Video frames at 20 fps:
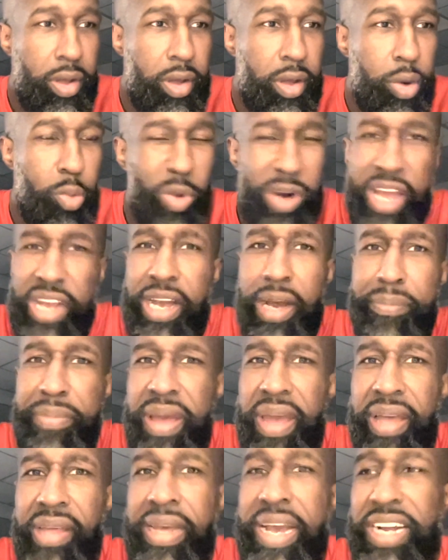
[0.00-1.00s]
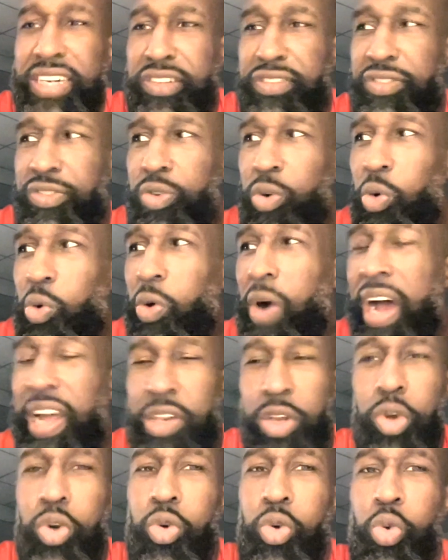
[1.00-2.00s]
when I got back to school, I
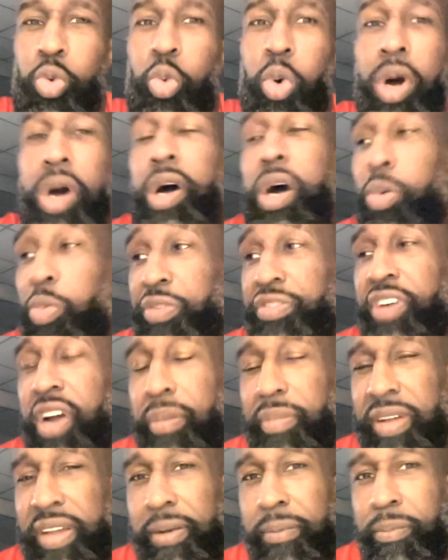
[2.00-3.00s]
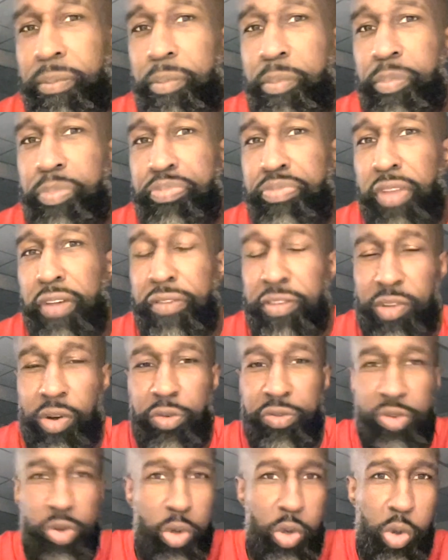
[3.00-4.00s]
knew what was coming. For
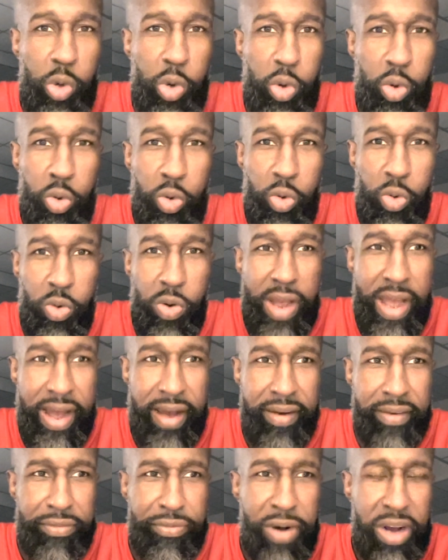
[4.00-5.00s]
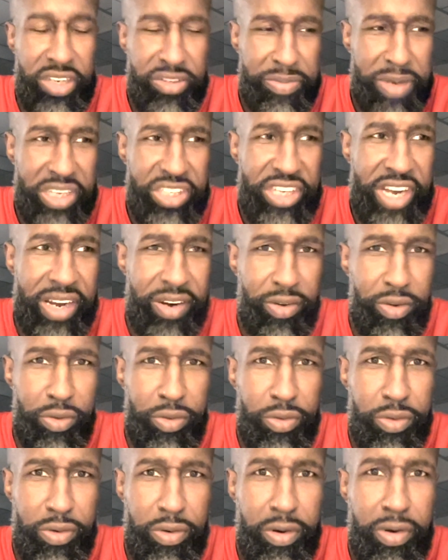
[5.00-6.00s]
those of you who have watched my
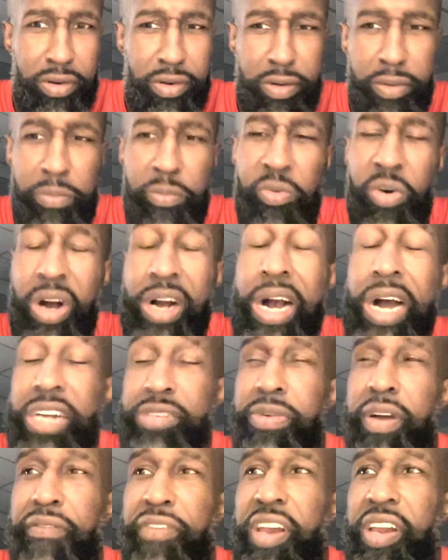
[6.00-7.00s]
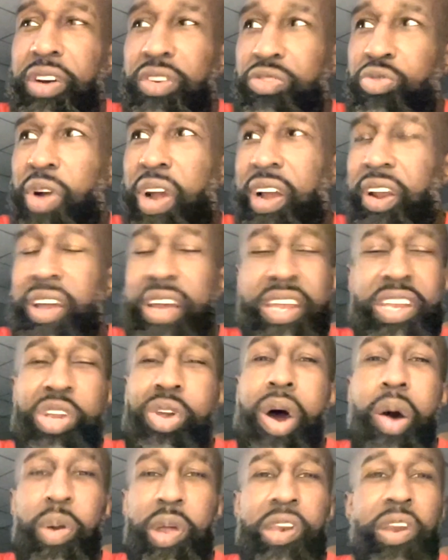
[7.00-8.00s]
channel, watch my videos regularly, you
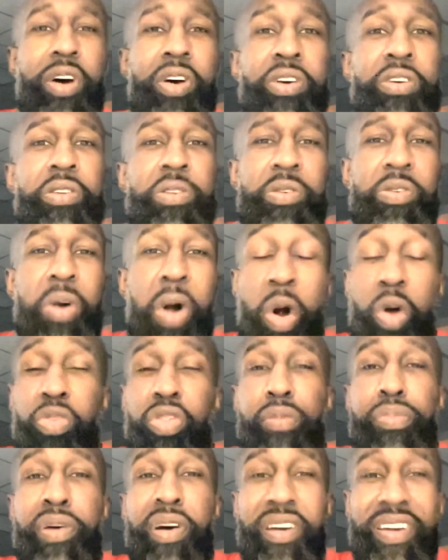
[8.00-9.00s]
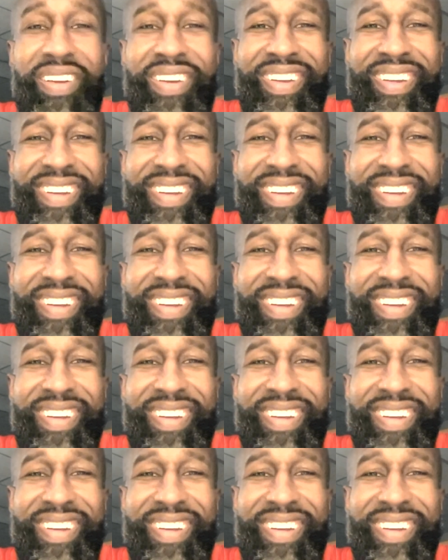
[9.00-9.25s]
already know the part.